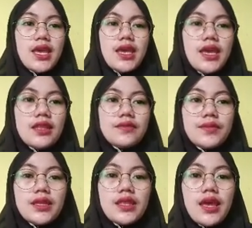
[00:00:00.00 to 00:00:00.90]
It
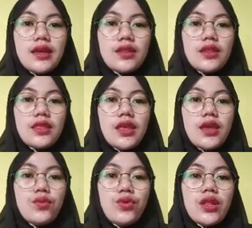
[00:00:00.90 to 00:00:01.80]
means that
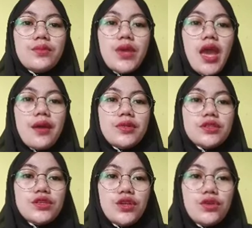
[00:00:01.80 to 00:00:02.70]
they will be able
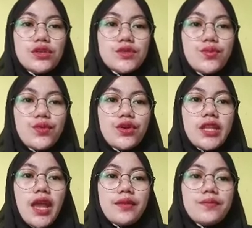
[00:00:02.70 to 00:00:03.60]
to use words
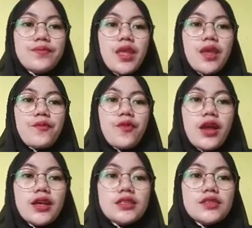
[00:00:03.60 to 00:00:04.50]
and
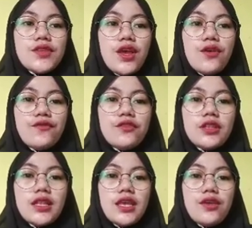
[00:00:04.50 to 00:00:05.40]
phrase
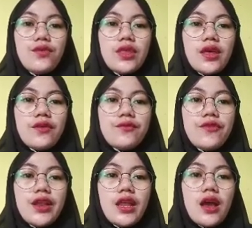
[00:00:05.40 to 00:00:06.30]
fully without
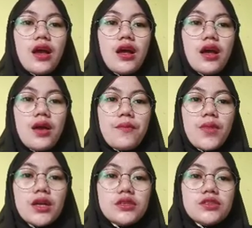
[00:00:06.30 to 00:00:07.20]
very
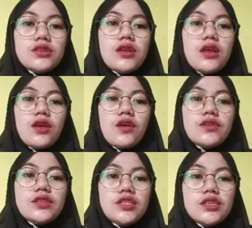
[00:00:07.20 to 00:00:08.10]
much
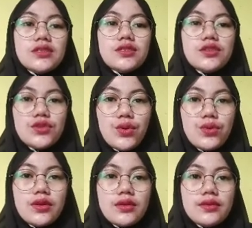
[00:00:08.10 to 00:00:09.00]
conscious talk.